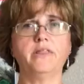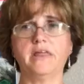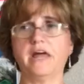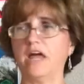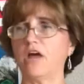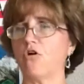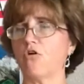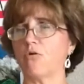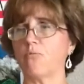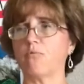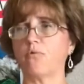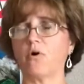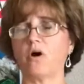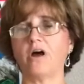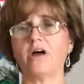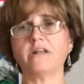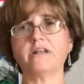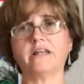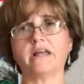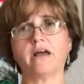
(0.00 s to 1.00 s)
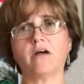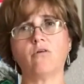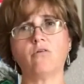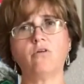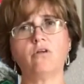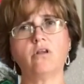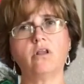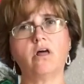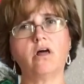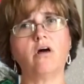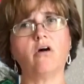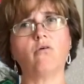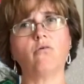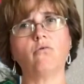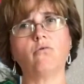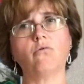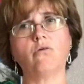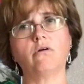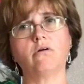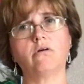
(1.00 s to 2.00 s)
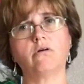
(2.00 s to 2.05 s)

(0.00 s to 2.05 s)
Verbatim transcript: They are brought down low